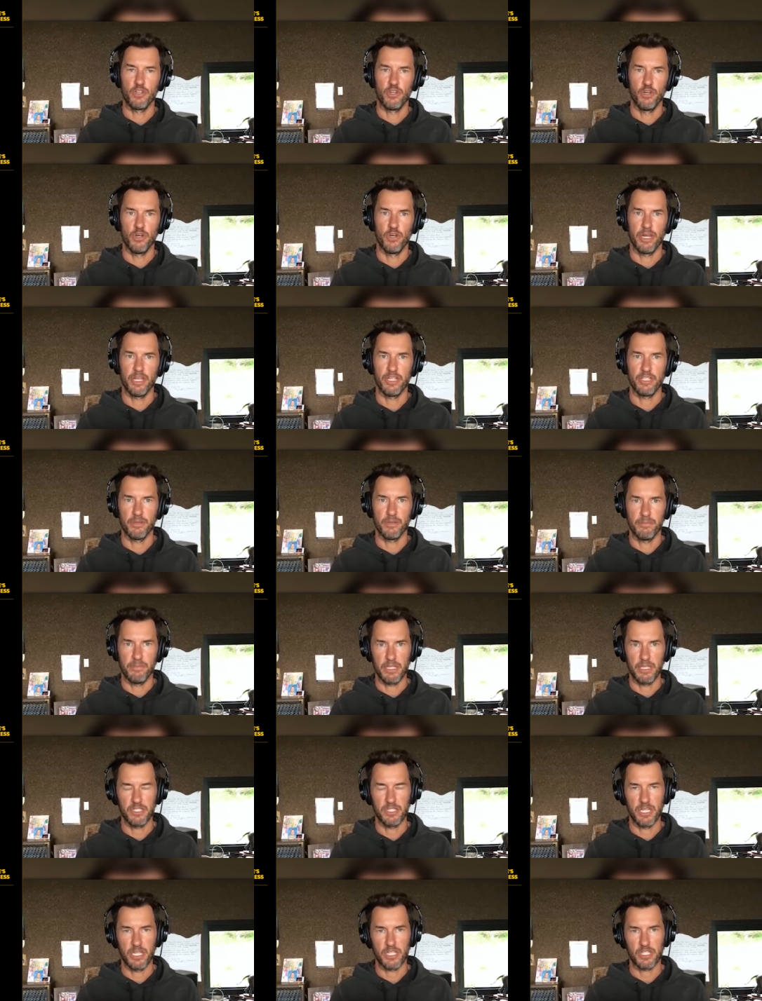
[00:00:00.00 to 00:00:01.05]
good as a
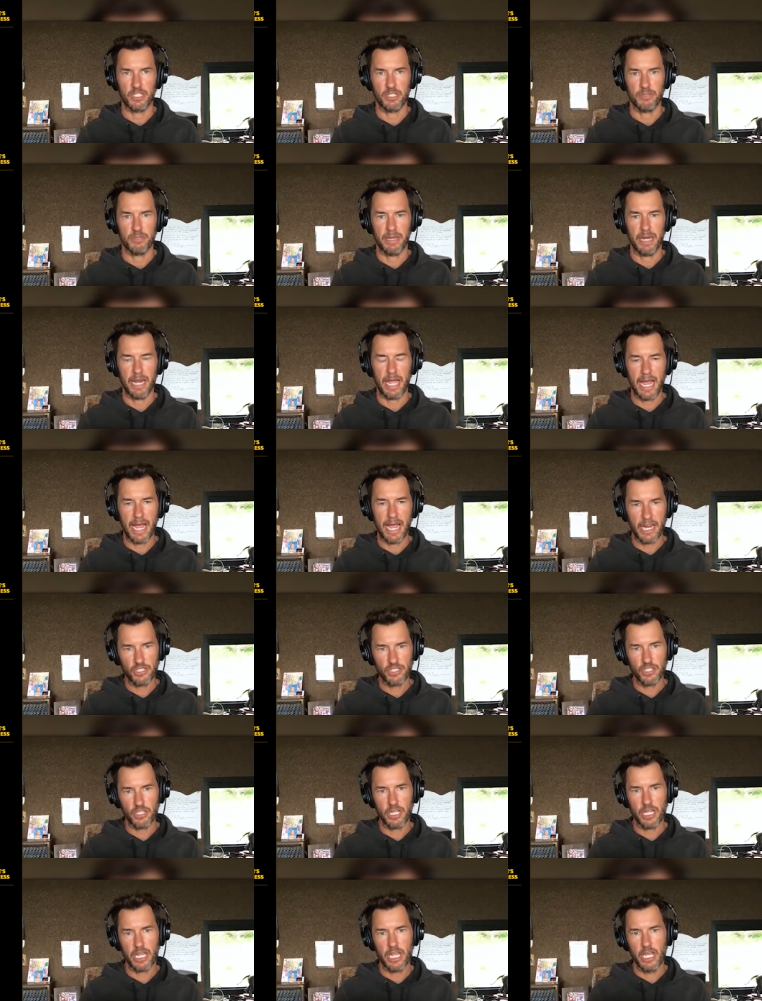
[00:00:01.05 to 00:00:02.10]
business, but
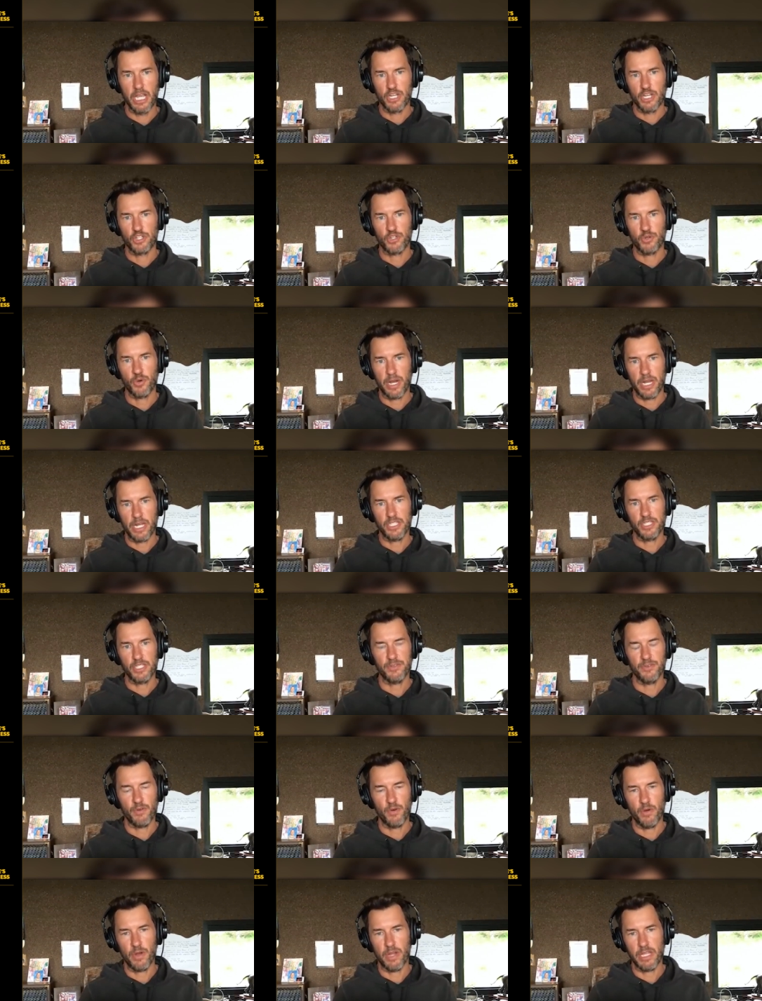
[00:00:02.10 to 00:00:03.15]
actually
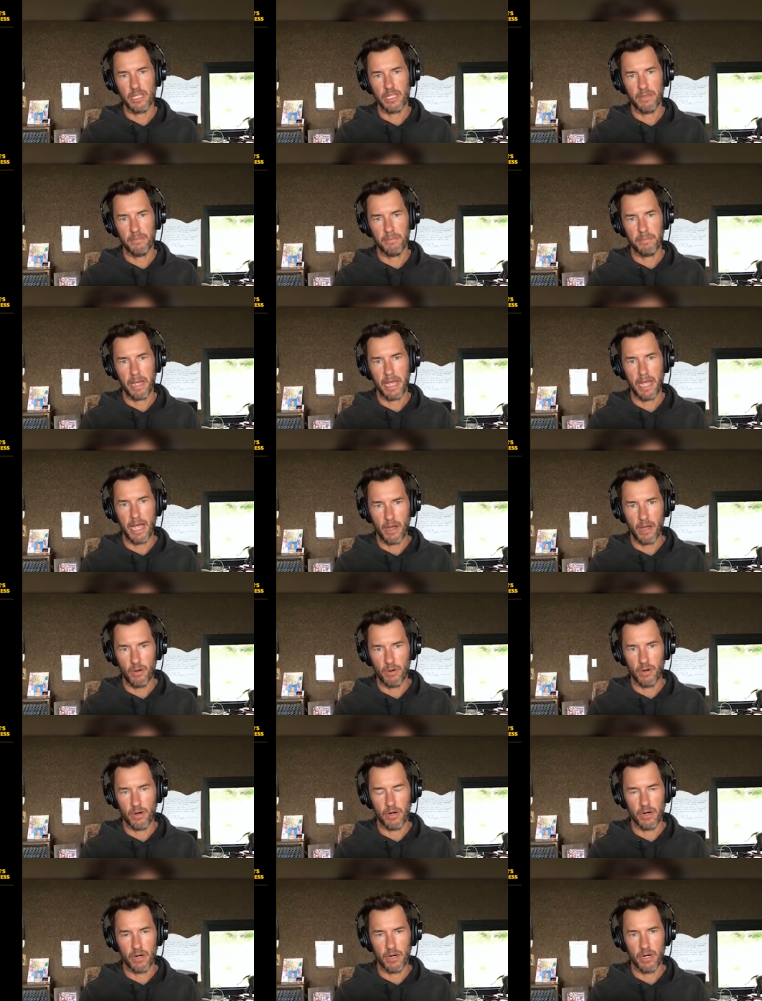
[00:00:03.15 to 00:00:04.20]
transferring the
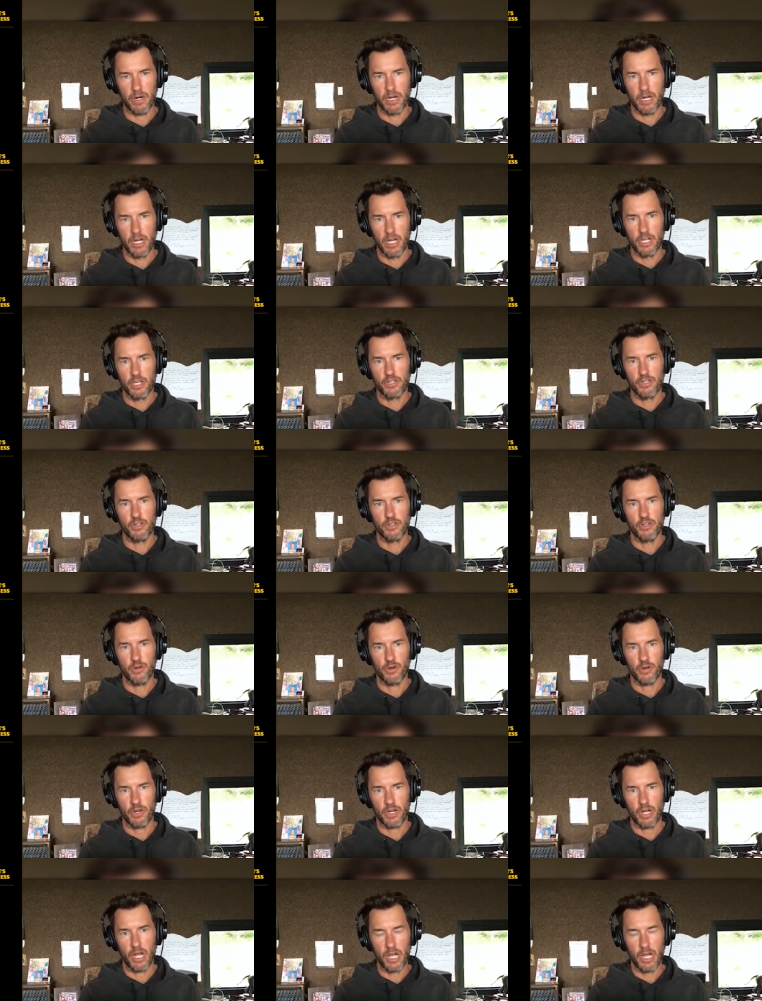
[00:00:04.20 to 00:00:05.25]
power to
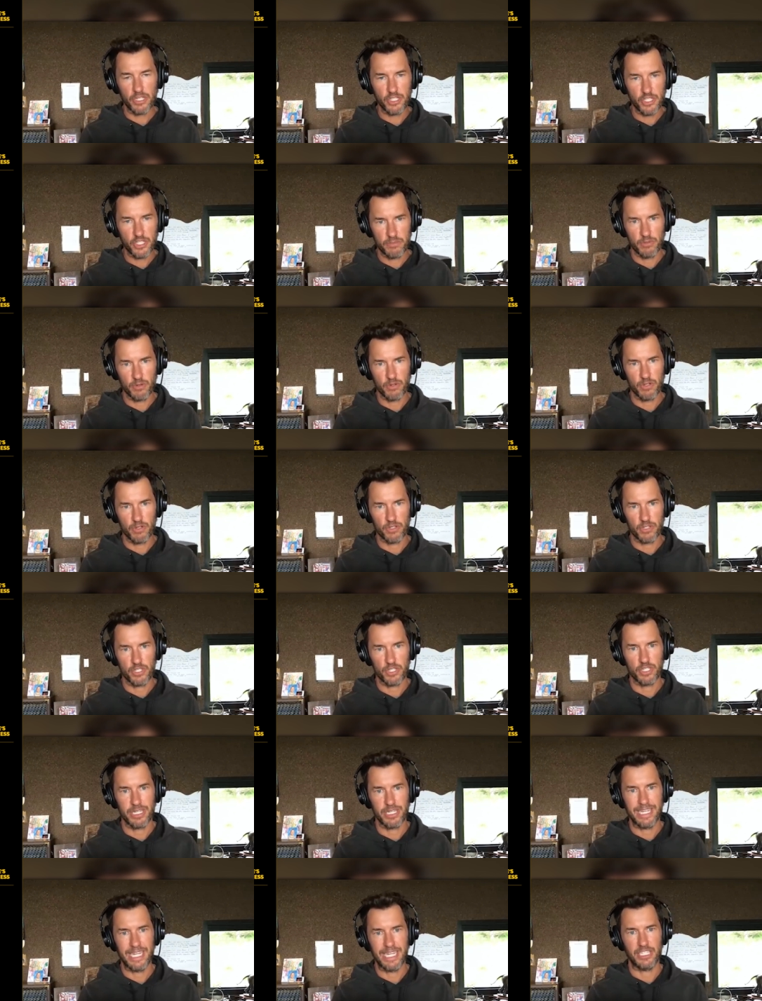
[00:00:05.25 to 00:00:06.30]
your customers
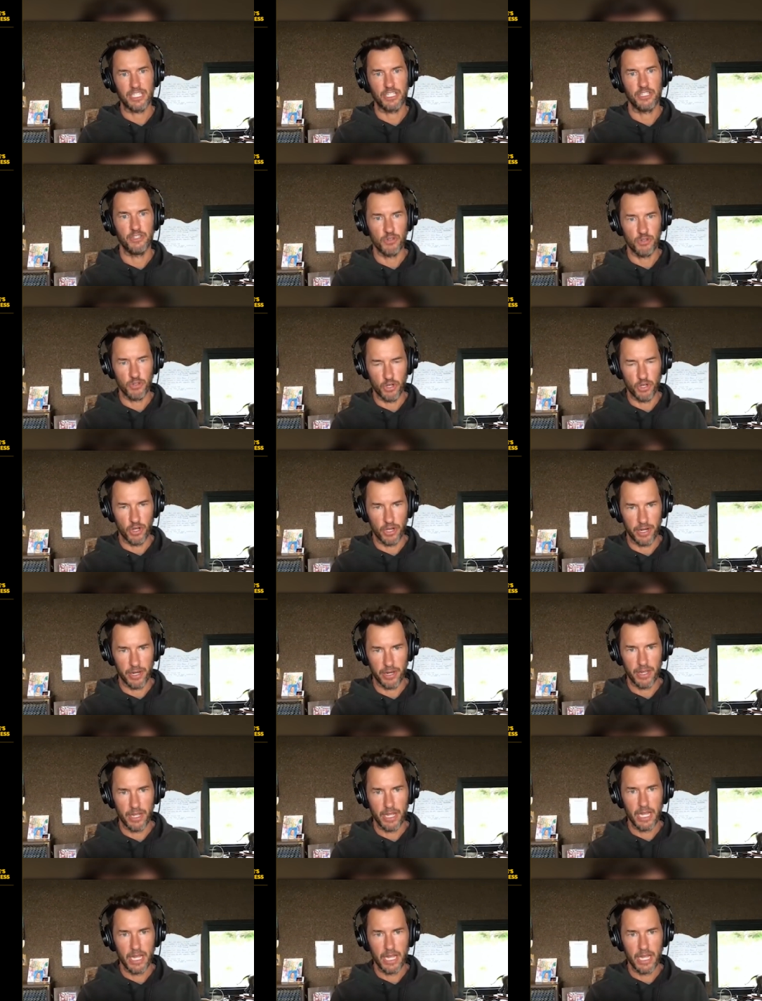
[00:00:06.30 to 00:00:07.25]
to get to do good.